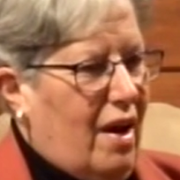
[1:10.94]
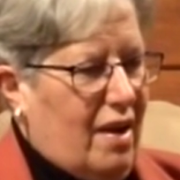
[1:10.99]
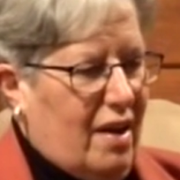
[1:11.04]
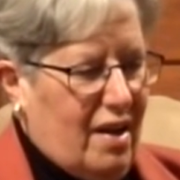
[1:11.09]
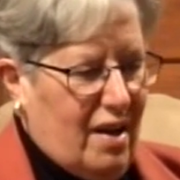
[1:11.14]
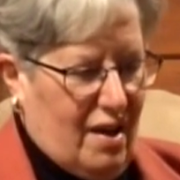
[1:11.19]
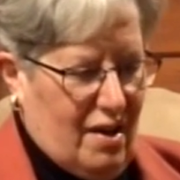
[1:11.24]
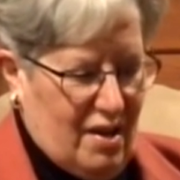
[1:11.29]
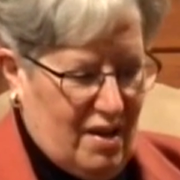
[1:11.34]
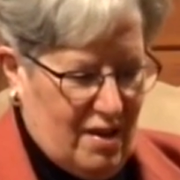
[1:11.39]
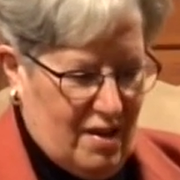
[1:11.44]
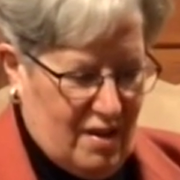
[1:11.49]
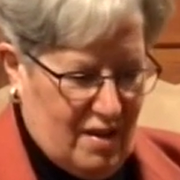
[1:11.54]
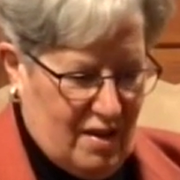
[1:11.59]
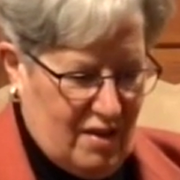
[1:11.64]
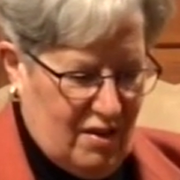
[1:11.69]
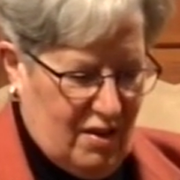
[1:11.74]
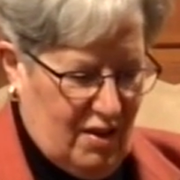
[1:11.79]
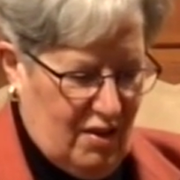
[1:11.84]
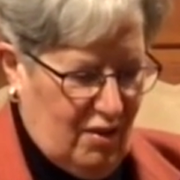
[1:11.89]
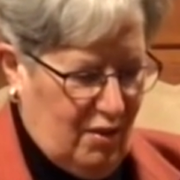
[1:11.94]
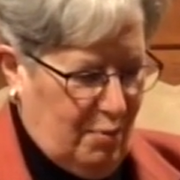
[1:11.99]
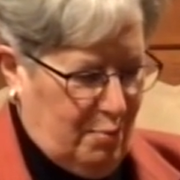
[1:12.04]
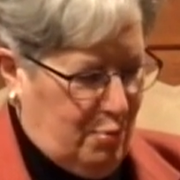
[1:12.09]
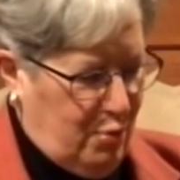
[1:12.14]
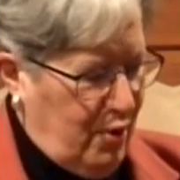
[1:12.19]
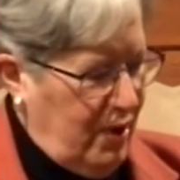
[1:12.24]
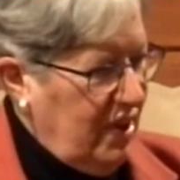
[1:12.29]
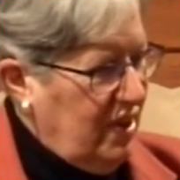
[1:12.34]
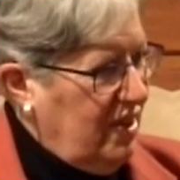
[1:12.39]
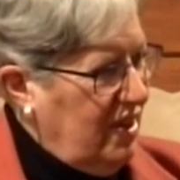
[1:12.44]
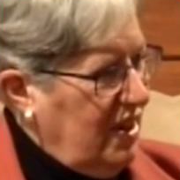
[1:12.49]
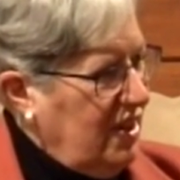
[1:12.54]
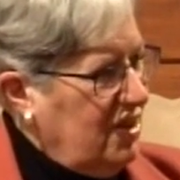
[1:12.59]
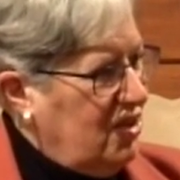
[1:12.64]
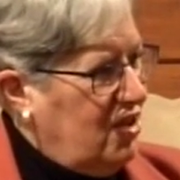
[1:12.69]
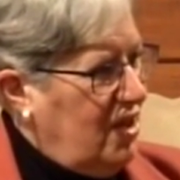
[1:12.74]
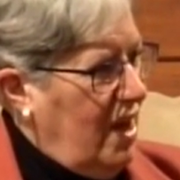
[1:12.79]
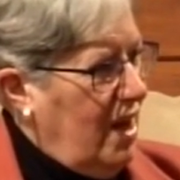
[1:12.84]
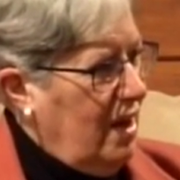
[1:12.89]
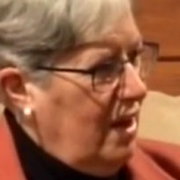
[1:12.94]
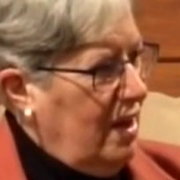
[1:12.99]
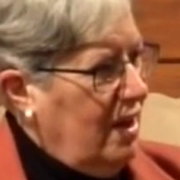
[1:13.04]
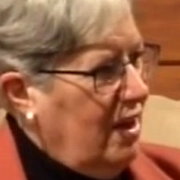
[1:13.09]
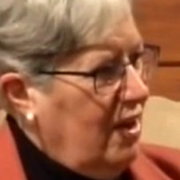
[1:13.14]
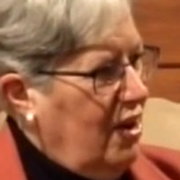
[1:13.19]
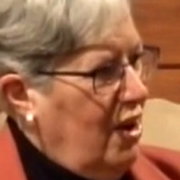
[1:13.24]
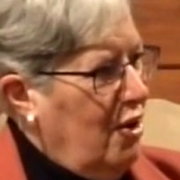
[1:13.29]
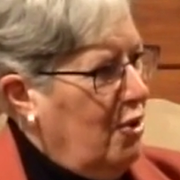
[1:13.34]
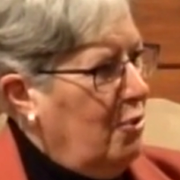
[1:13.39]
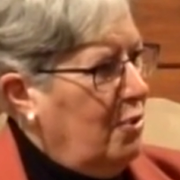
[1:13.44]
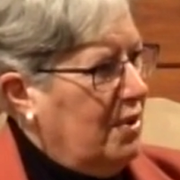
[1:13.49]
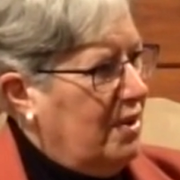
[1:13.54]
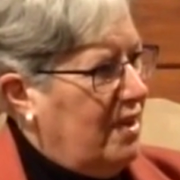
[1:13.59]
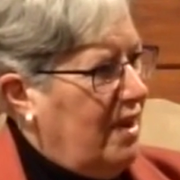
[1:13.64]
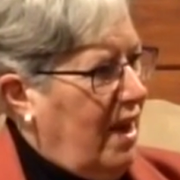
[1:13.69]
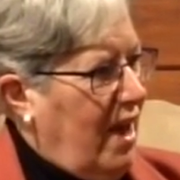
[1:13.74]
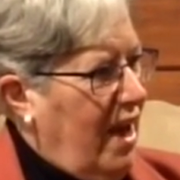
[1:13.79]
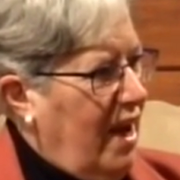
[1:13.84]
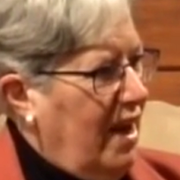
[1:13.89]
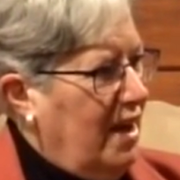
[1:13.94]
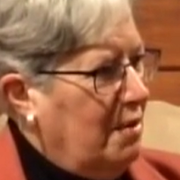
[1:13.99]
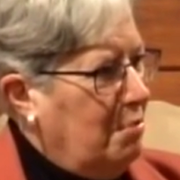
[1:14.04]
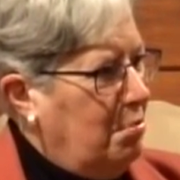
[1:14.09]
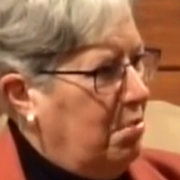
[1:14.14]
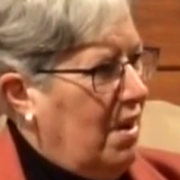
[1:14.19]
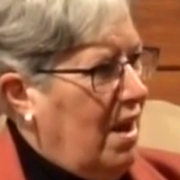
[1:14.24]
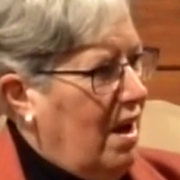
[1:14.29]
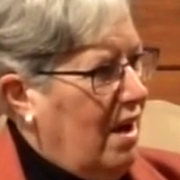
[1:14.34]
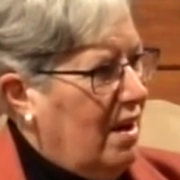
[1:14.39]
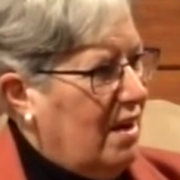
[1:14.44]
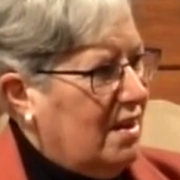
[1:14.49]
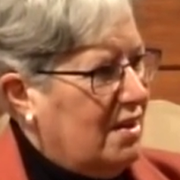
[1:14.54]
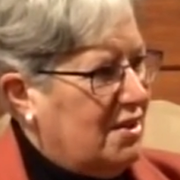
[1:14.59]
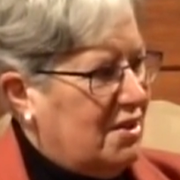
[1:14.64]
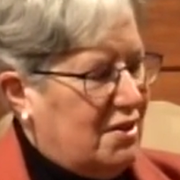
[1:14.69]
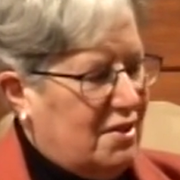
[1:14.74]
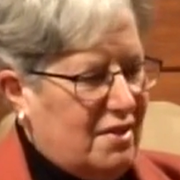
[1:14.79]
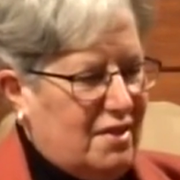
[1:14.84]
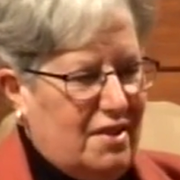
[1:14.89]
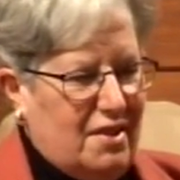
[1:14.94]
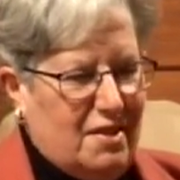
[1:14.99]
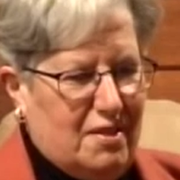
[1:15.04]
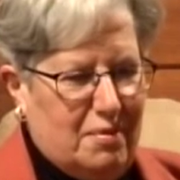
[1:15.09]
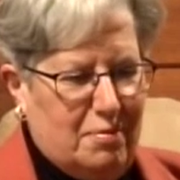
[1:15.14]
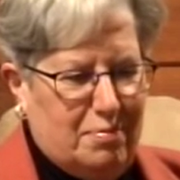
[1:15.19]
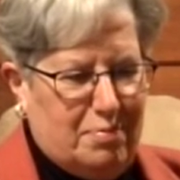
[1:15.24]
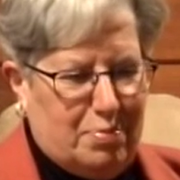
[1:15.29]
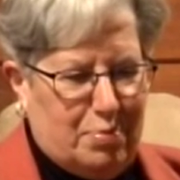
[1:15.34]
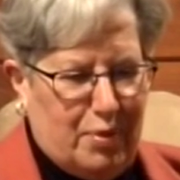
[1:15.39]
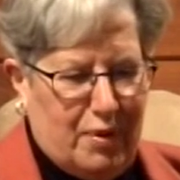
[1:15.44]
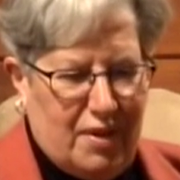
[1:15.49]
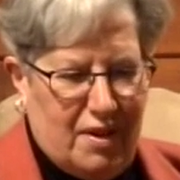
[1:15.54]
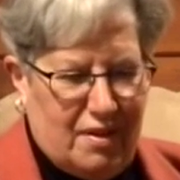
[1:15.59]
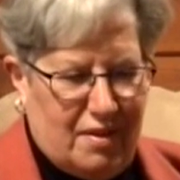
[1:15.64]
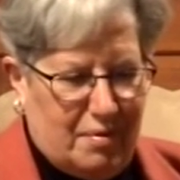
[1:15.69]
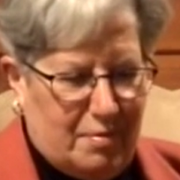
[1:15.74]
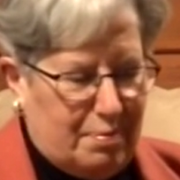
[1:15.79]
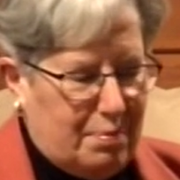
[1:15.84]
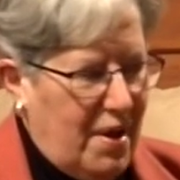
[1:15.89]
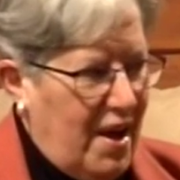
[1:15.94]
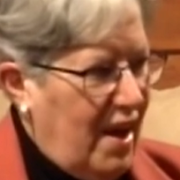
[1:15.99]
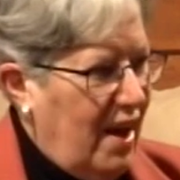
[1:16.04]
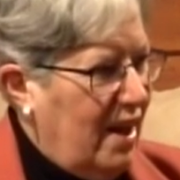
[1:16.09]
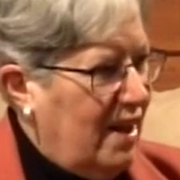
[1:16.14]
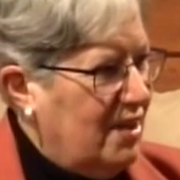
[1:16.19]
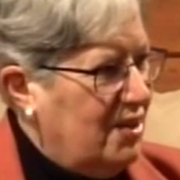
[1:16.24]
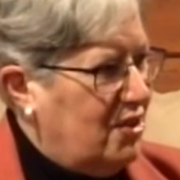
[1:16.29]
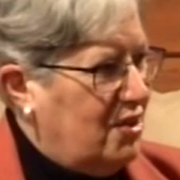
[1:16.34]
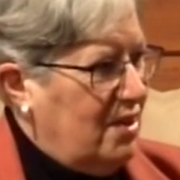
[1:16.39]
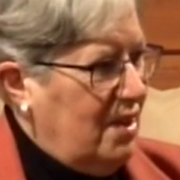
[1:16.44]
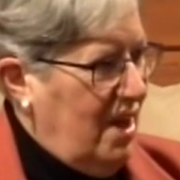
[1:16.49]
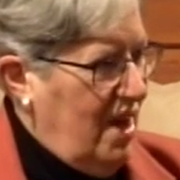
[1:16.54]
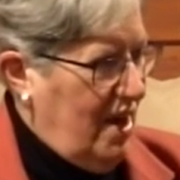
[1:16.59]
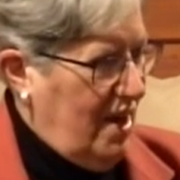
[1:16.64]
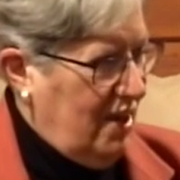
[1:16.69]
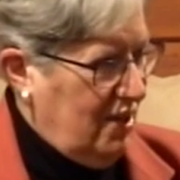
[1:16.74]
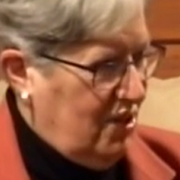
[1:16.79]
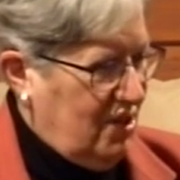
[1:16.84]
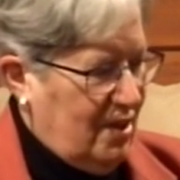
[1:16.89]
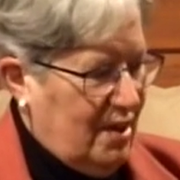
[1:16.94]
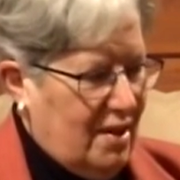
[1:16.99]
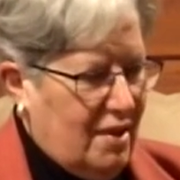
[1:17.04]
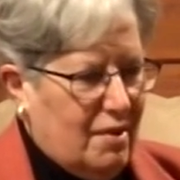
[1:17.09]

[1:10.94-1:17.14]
I got a little printing set, you know, with the hand yeah. blocks and uh -huh. the uh-huh. print pads. Uh -huh. Yes.